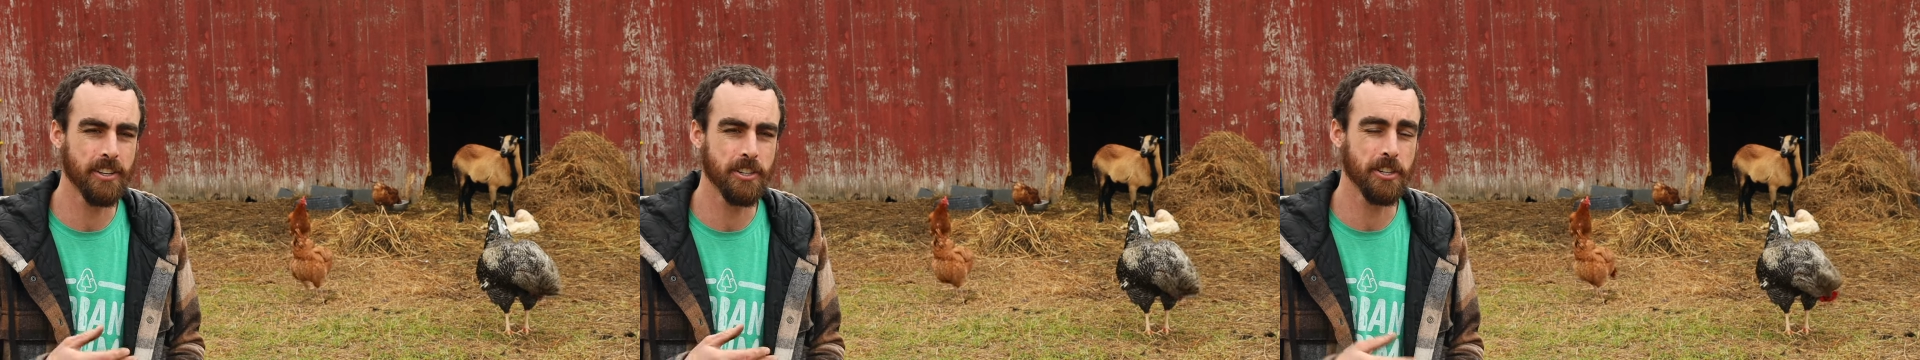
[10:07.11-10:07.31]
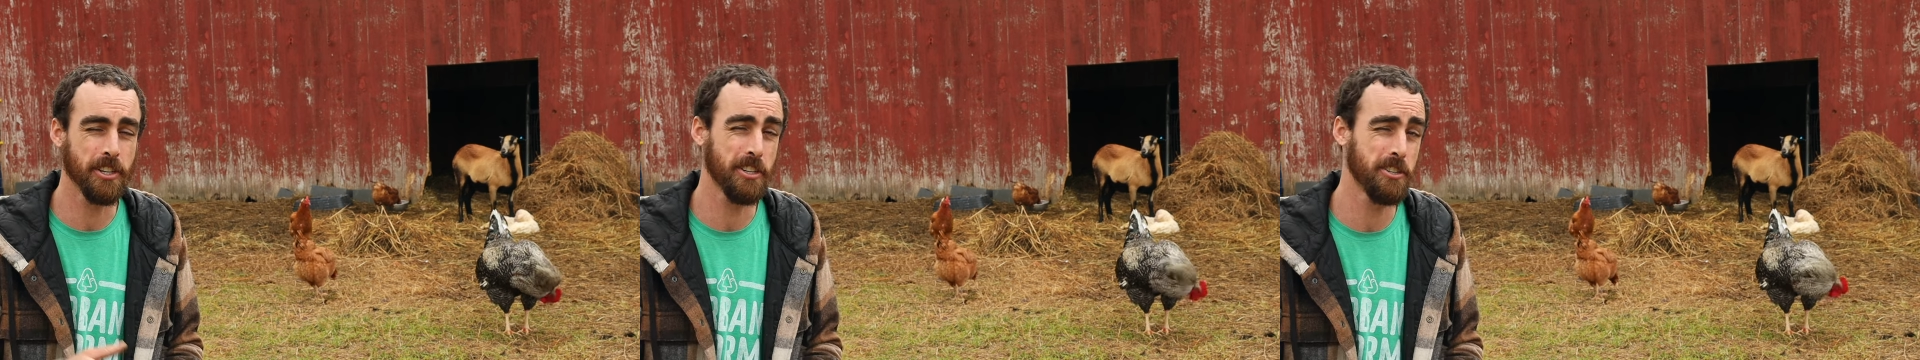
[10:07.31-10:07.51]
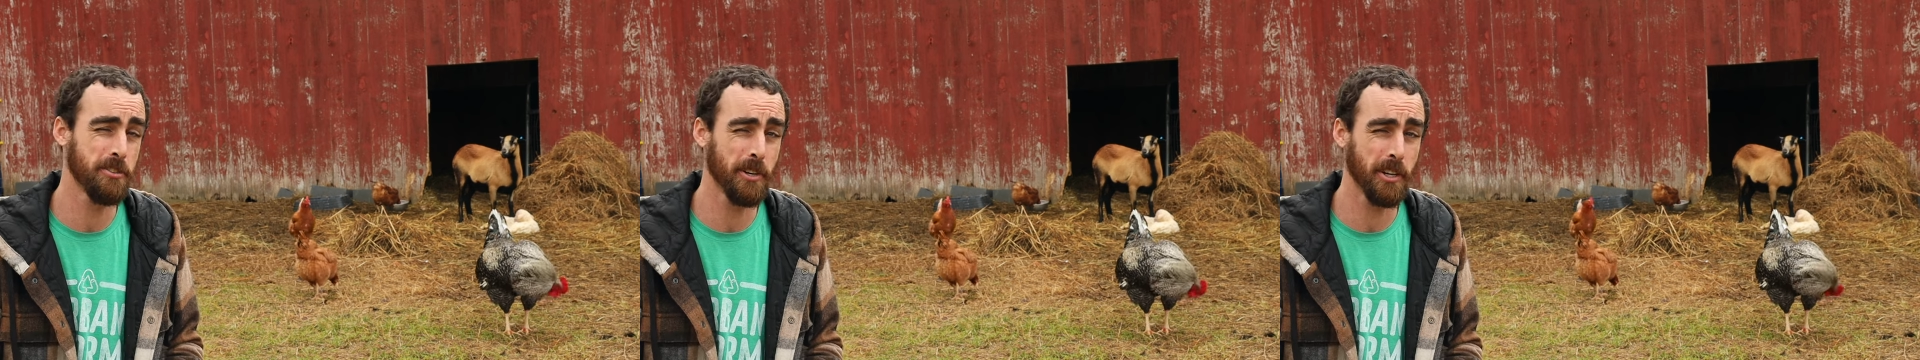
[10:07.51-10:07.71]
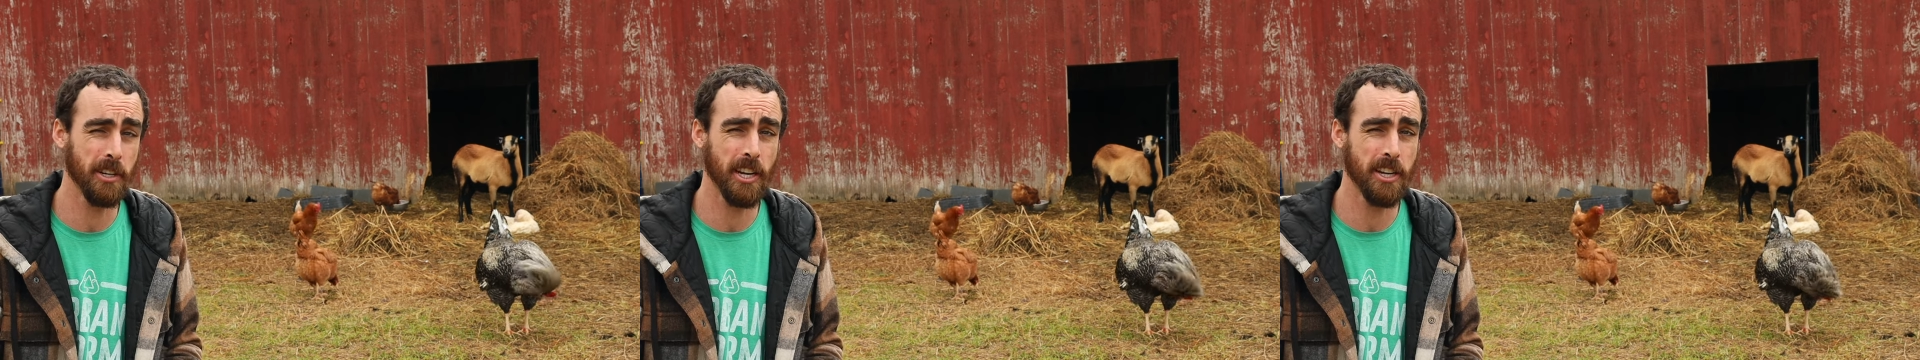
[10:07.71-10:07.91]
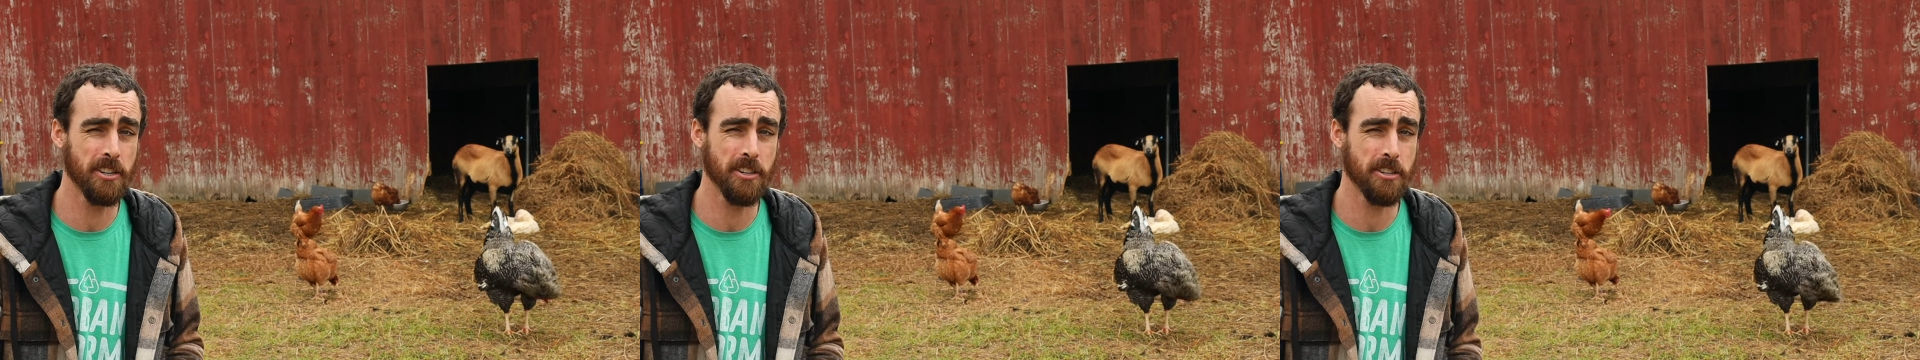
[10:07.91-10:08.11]
just drink
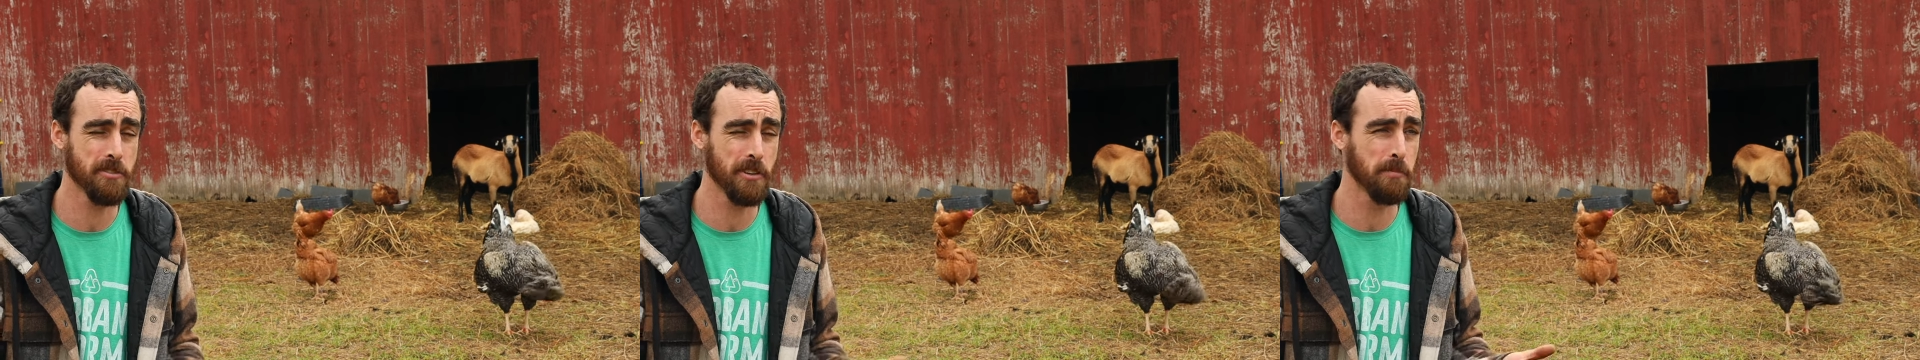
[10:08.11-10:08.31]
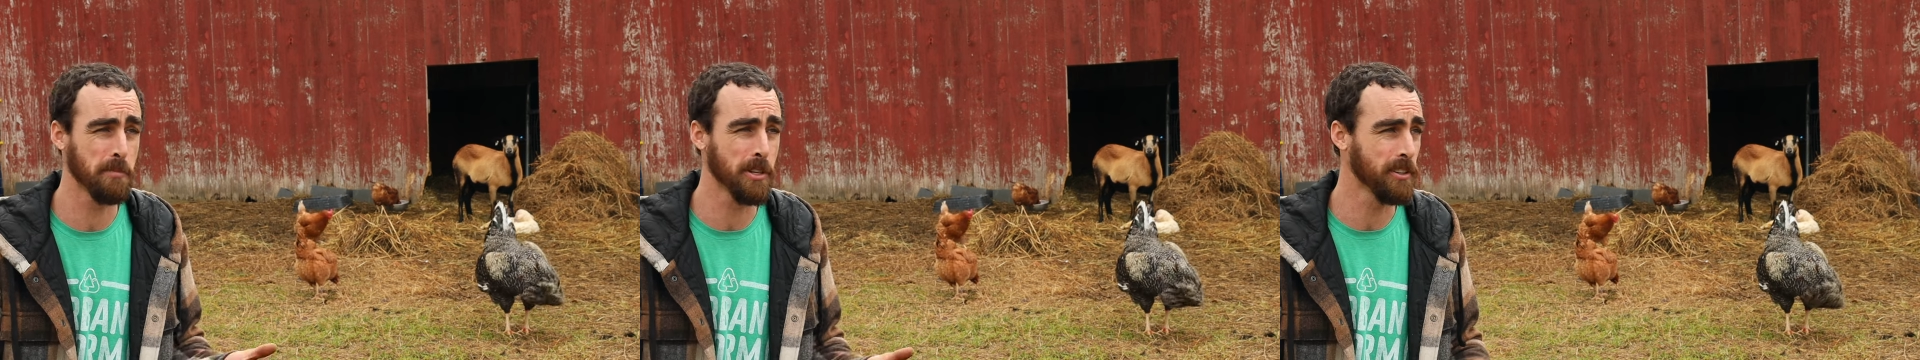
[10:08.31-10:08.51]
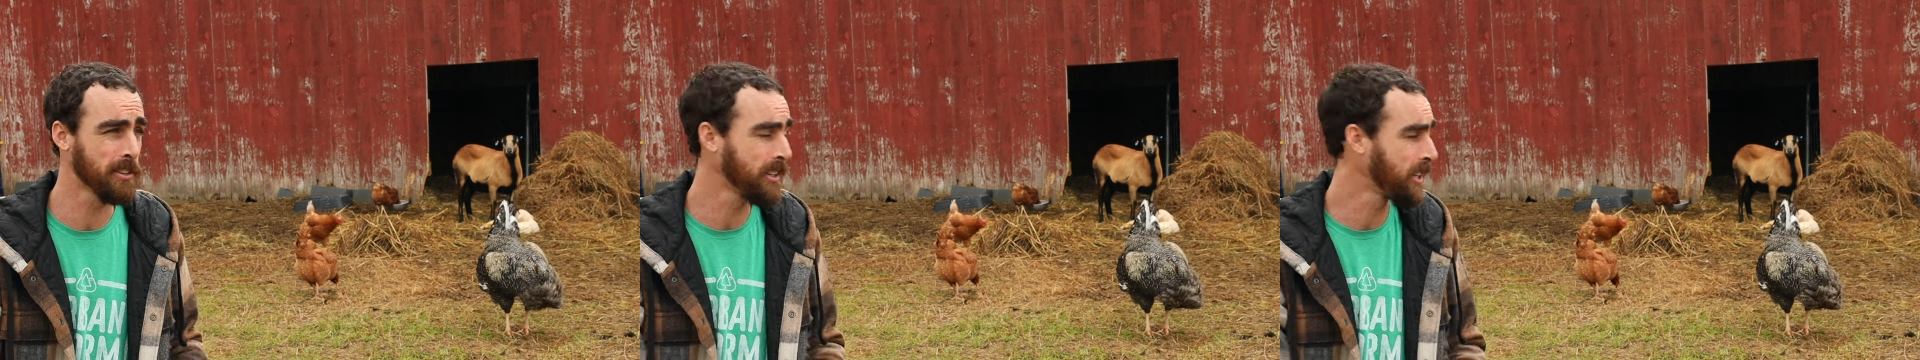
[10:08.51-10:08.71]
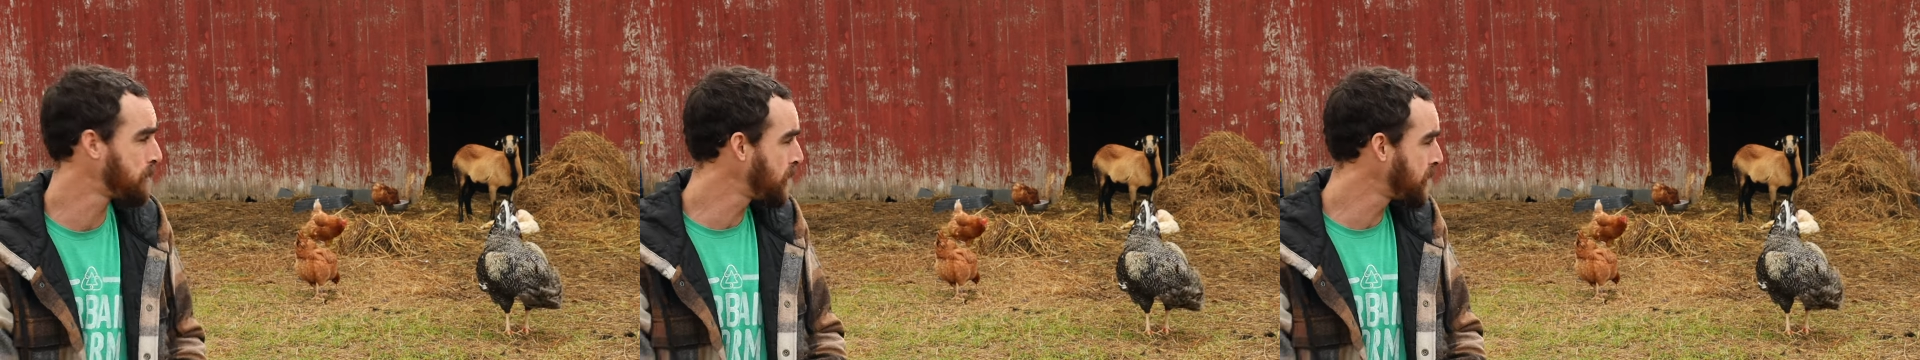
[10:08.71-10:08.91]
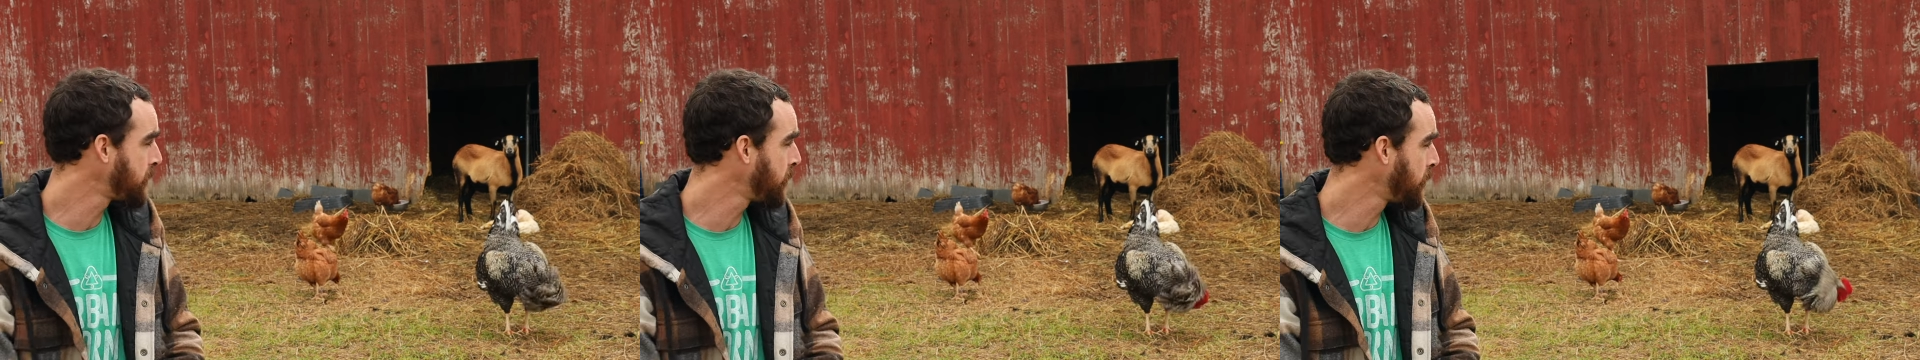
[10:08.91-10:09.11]
and just drink milk. That's
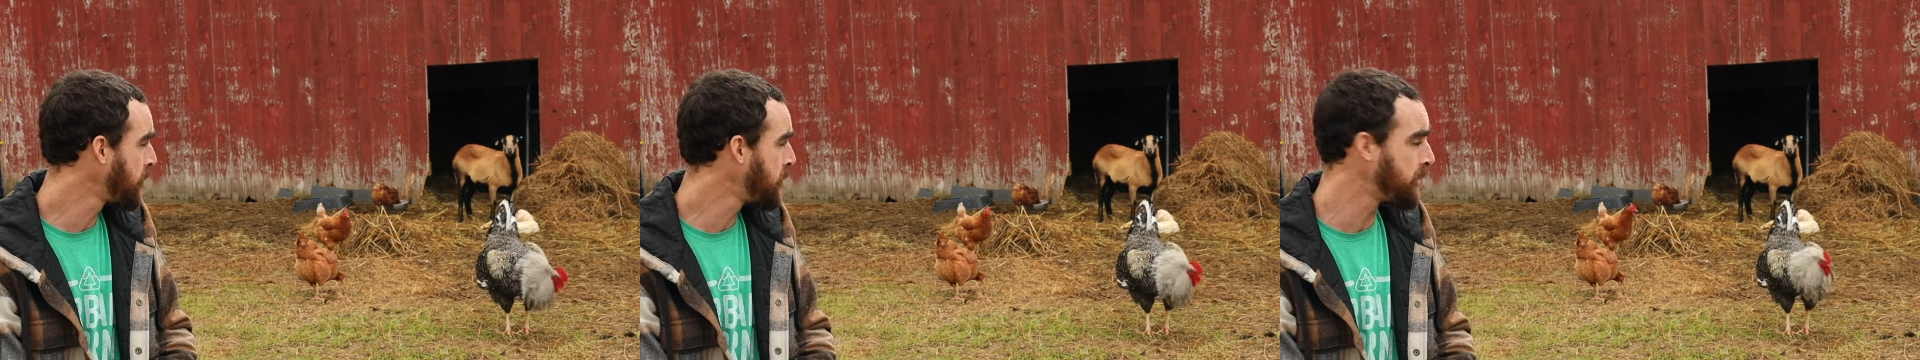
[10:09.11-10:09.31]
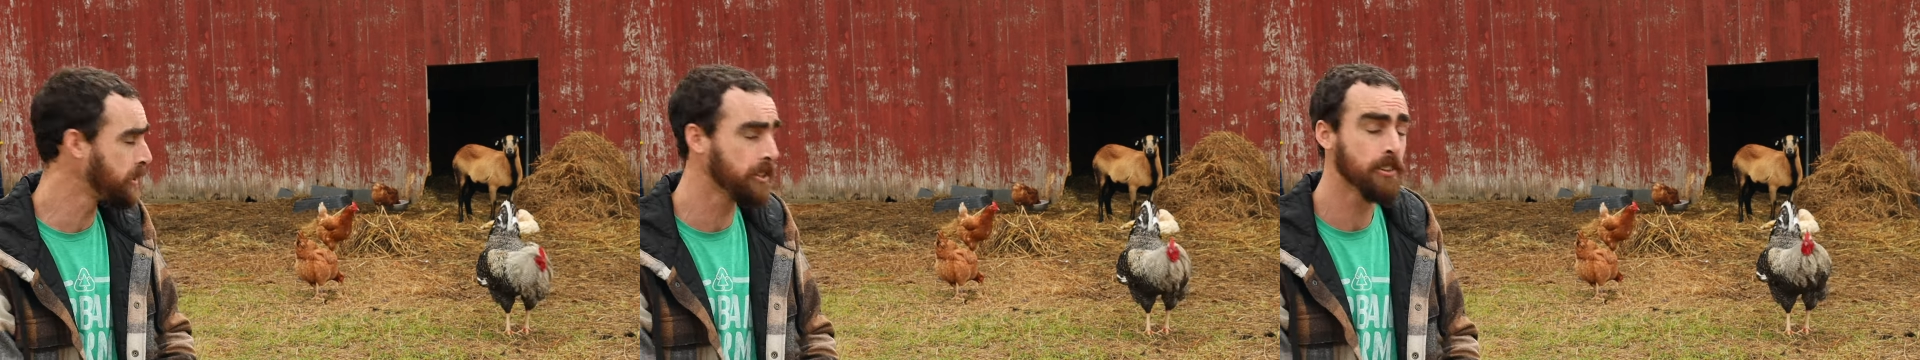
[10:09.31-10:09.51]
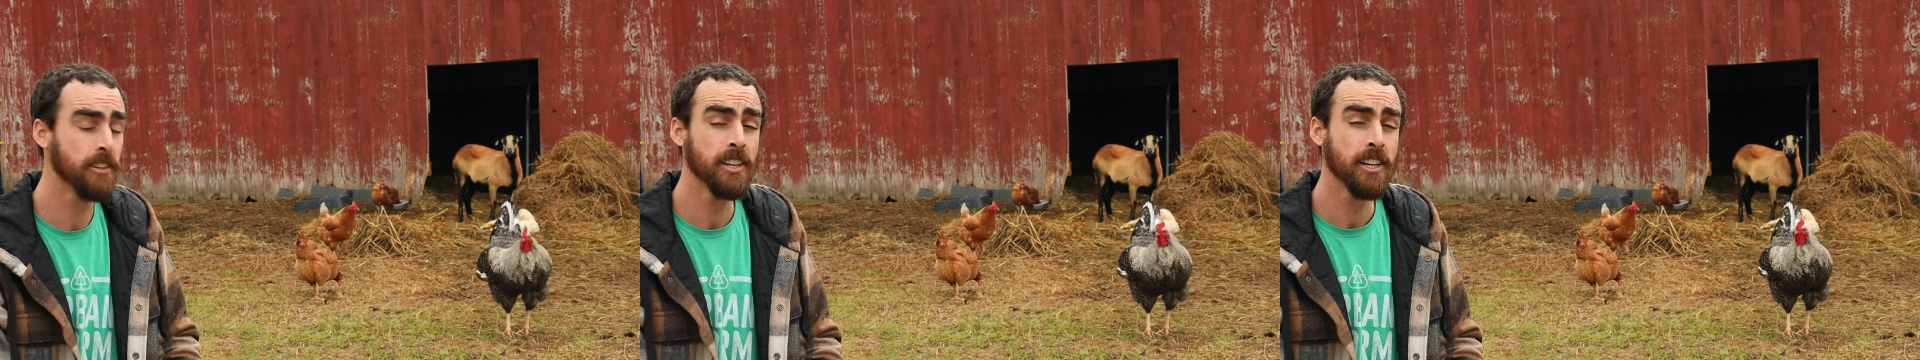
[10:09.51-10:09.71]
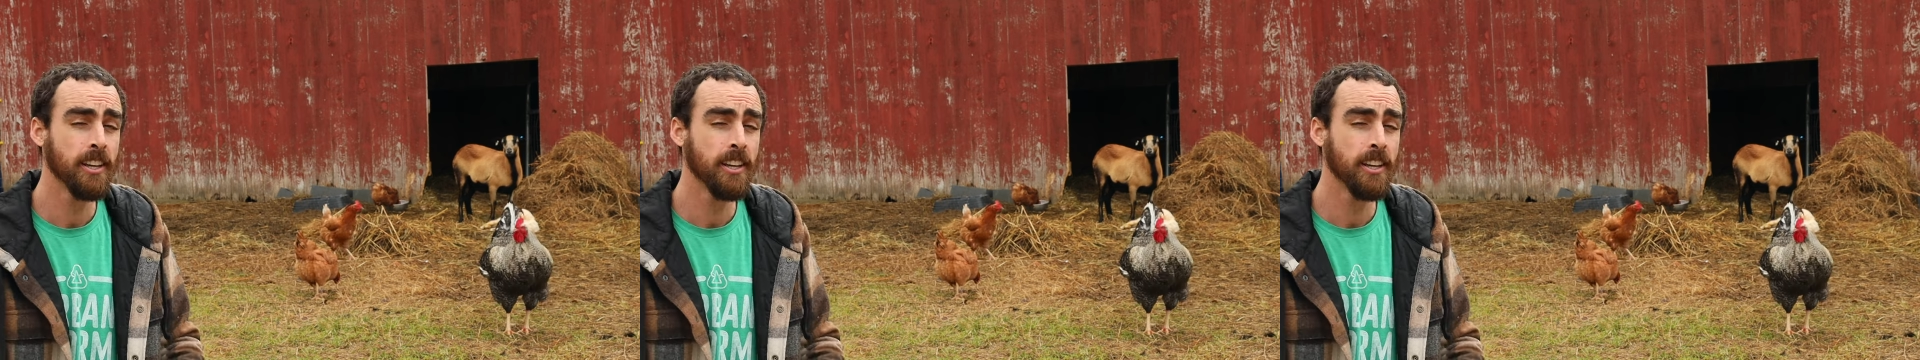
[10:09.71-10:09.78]
basically all they do.